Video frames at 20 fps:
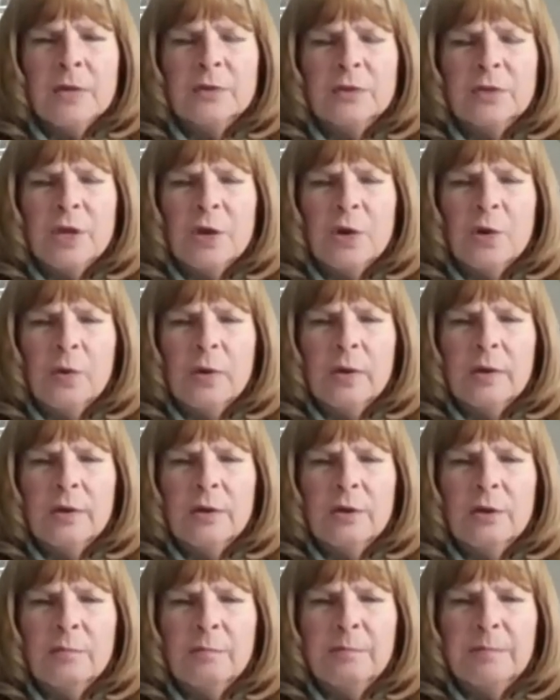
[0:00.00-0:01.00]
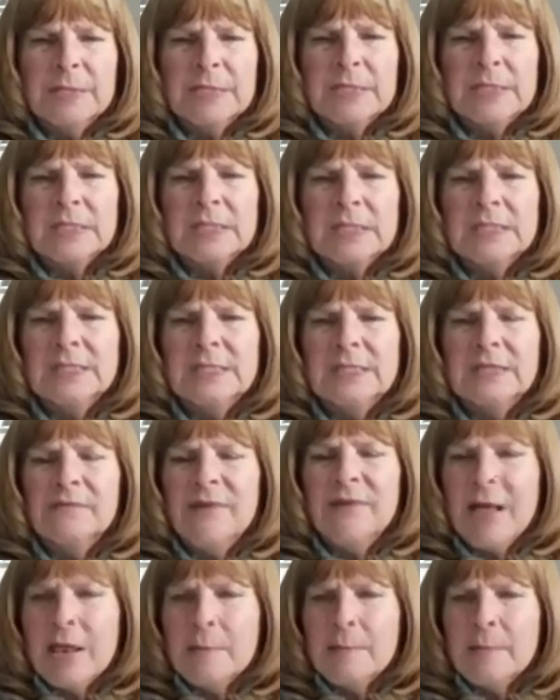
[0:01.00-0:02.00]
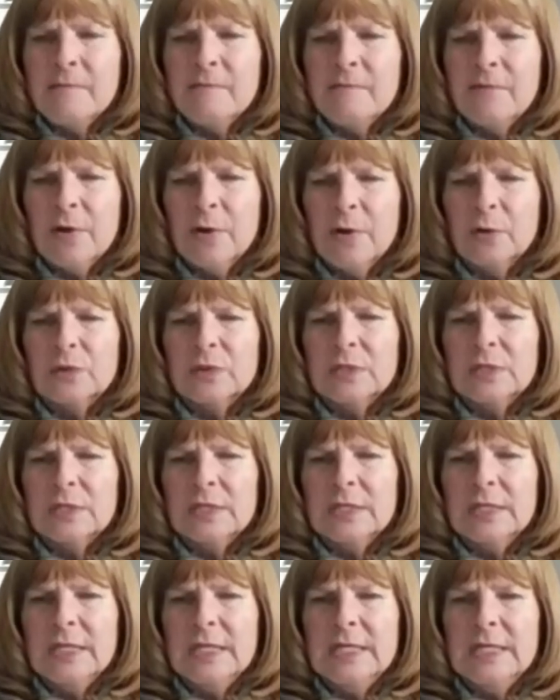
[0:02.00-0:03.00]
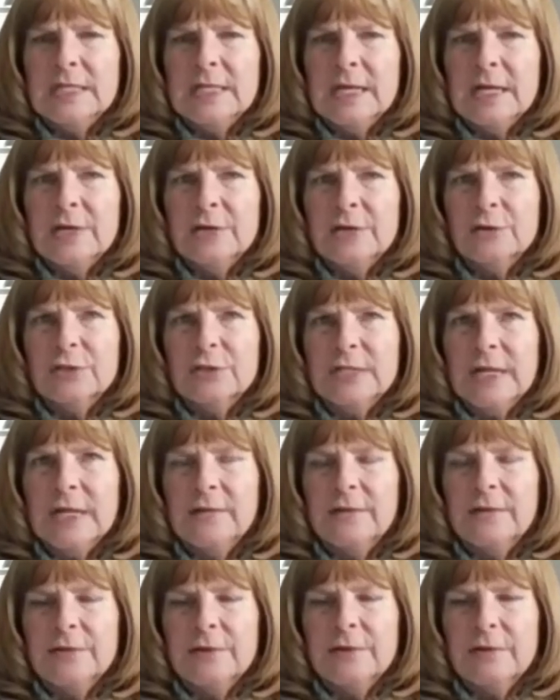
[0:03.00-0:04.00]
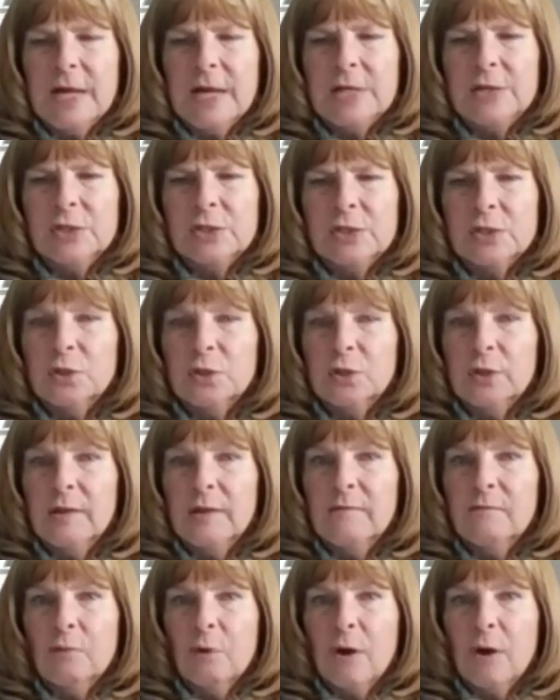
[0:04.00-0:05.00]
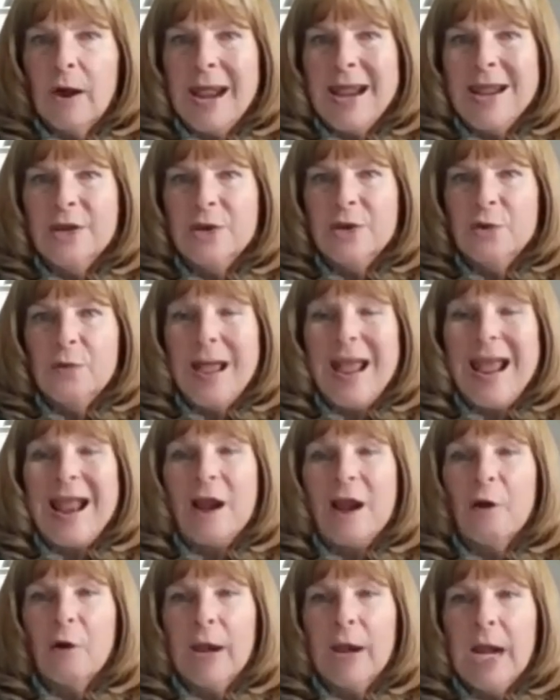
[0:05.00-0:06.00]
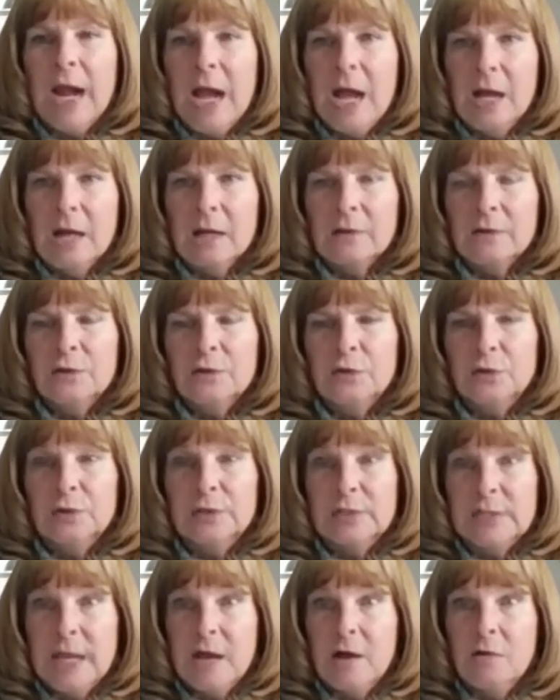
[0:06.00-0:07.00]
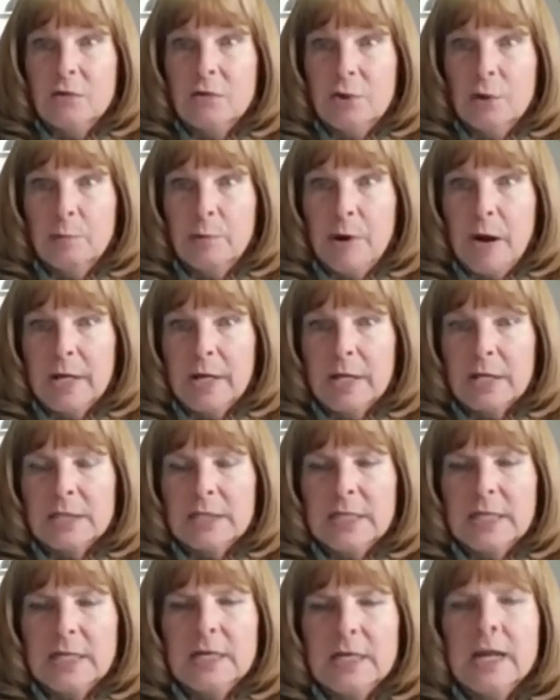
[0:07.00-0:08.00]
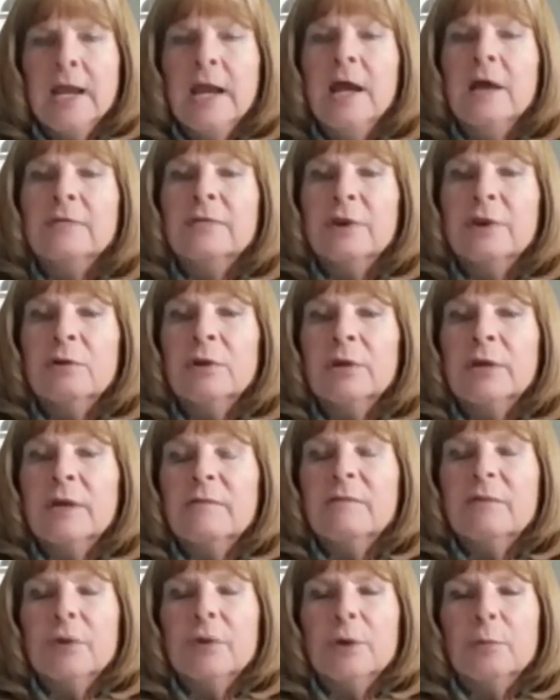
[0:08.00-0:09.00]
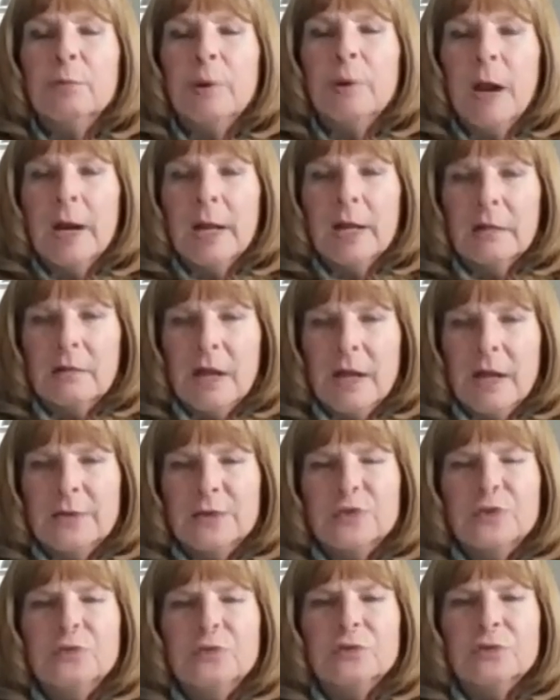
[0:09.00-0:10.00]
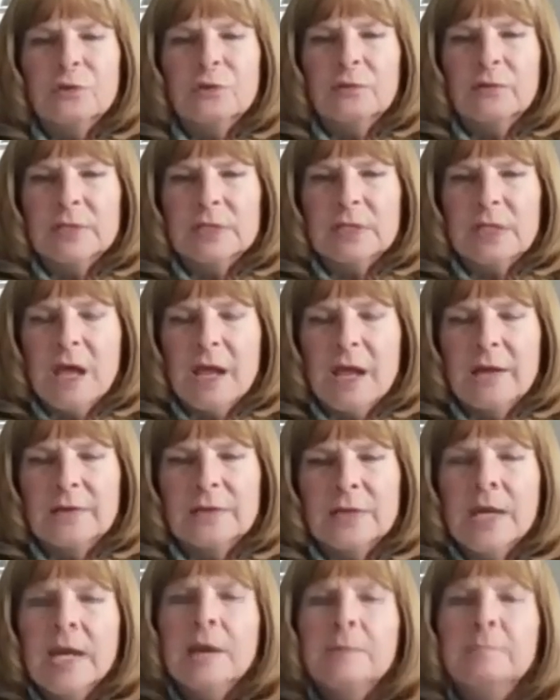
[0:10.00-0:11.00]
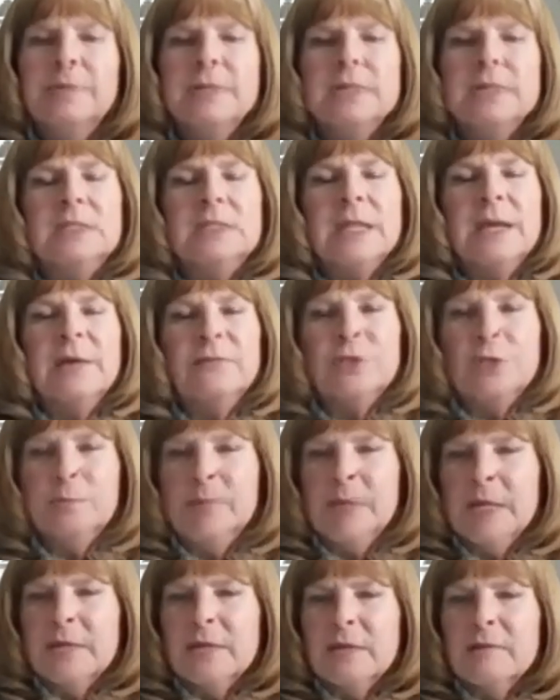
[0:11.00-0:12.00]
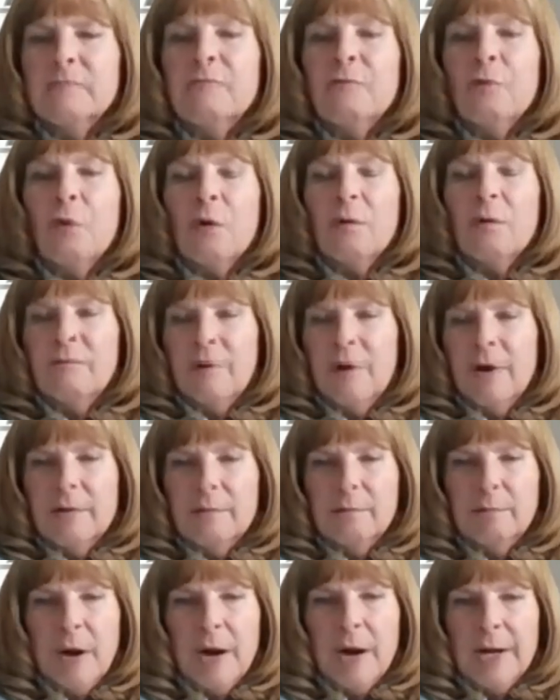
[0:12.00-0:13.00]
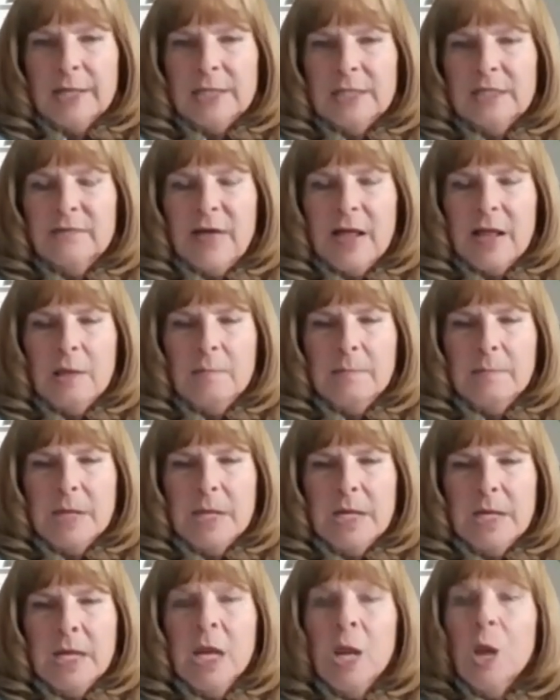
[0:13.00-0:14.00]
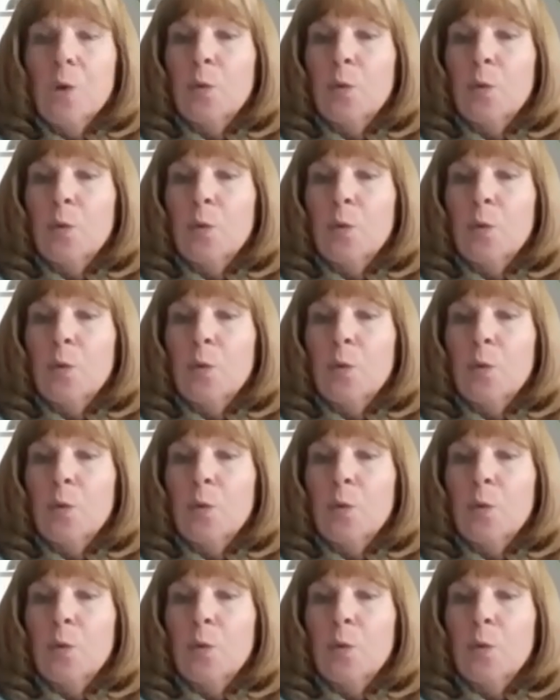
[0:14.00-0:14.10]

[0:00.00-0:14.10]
So, your business development folks need to understand that they're not just looking for a new area to sell your product in, they're looking for new product lines, new service lines. Biz dev should be at the forefront of product development,